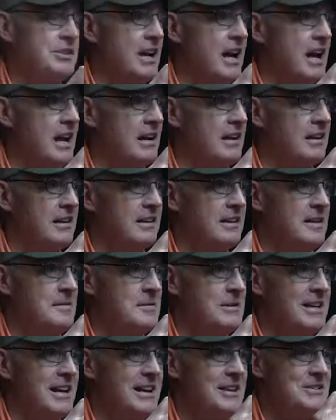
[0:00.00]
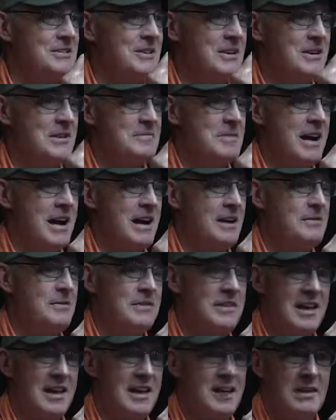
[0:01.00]
sac imitation on the back
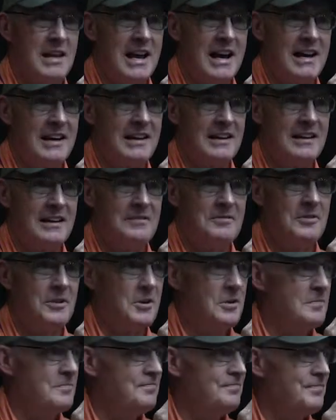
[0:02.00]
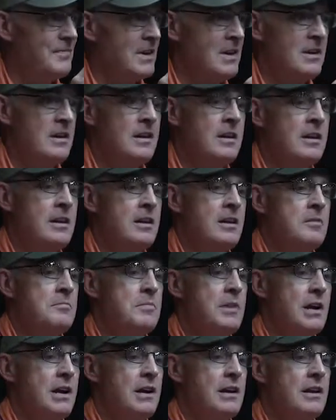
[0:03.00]
with that black foam.
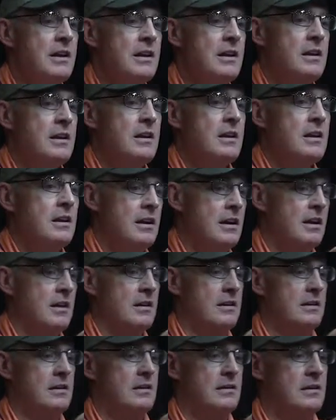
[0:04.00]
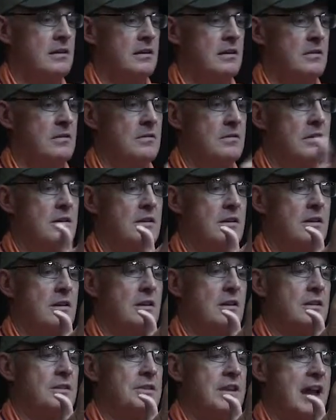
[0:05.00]
But you know,
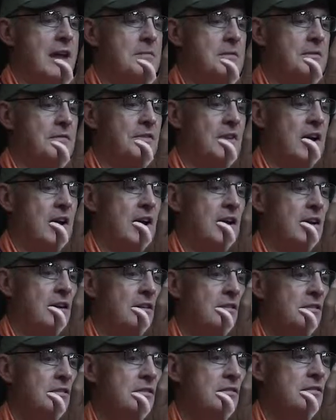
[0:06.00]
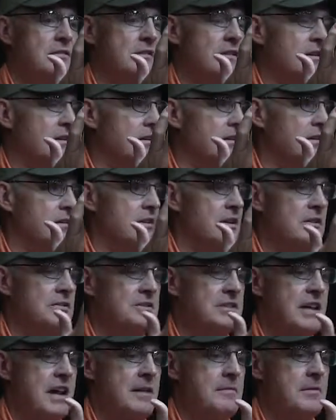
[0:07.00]
in a salmon fly,
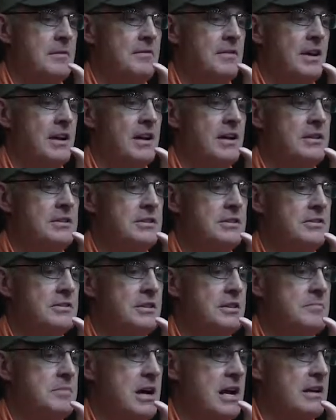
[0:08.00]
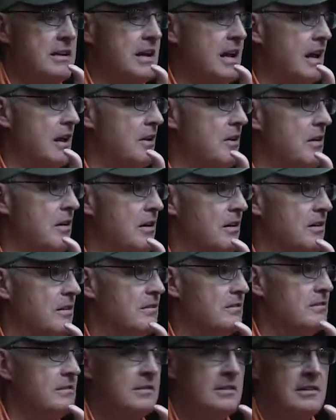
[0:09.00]
adult salmon fly is usually about that long.
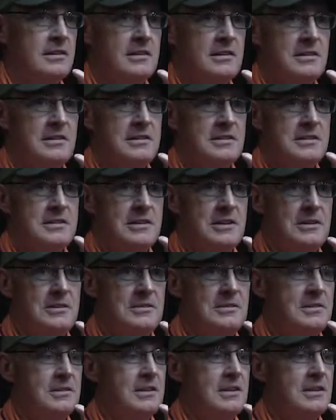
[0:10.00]
So